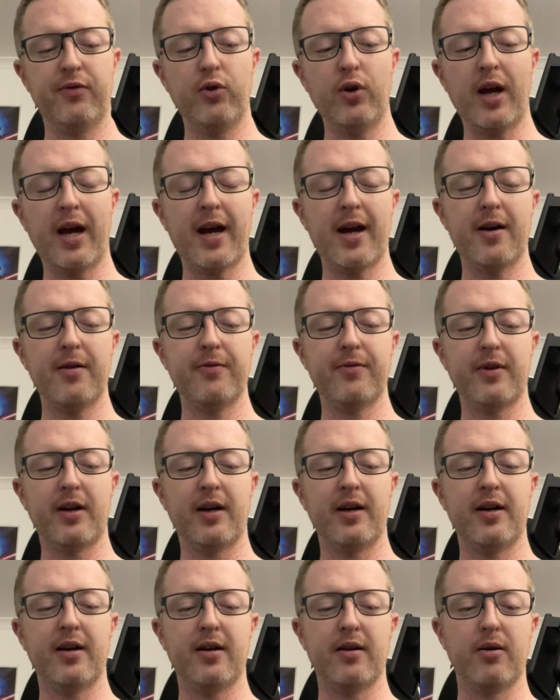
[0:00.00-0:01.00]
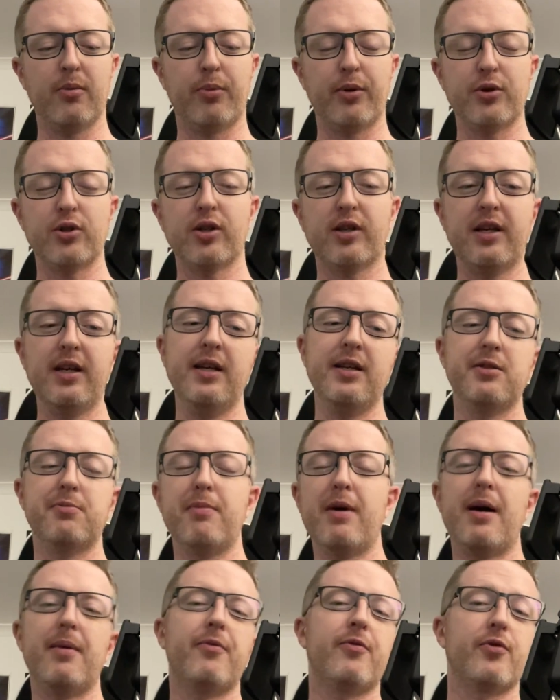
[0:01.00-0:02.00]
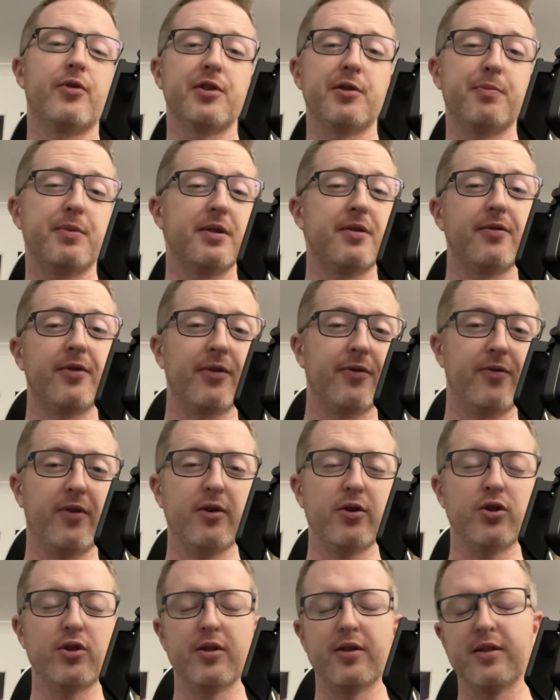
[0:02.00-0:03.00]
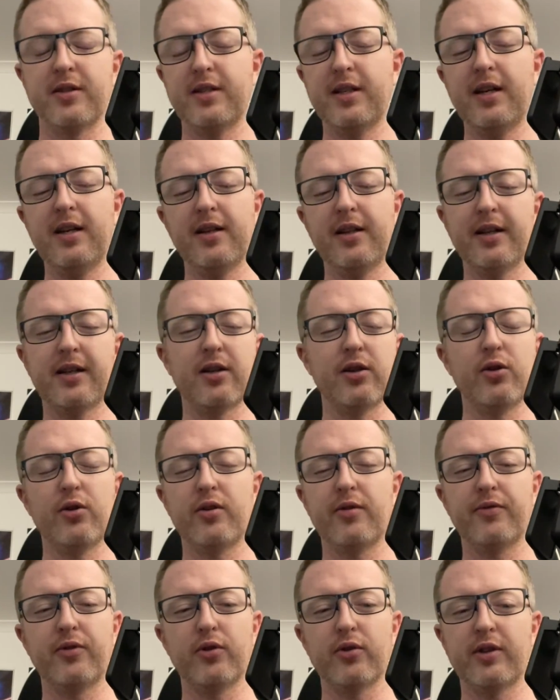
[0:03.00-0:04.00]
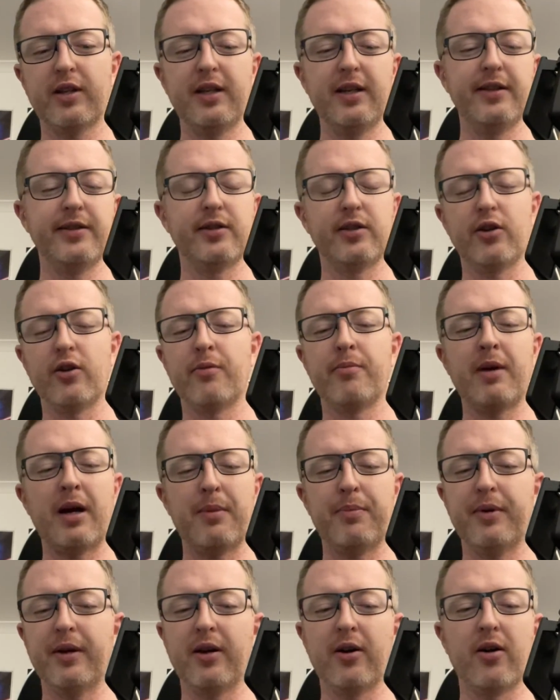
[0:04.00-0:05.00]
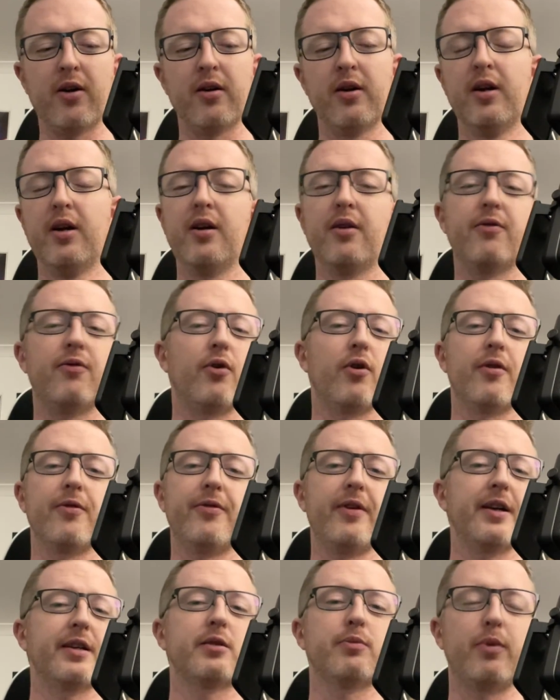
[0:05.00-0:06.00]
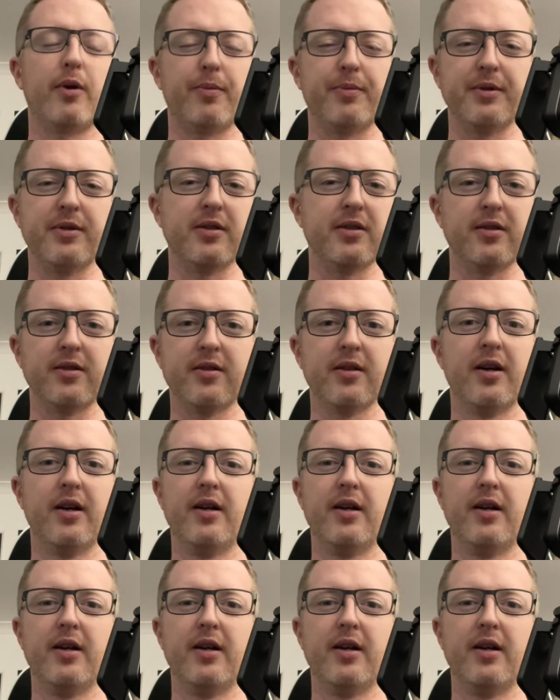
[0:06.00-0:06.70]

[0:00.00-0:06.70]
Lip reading: you have a bunch of keys mapped for a specific function, say like a lot of your keys that you're mapping are for effects purposes,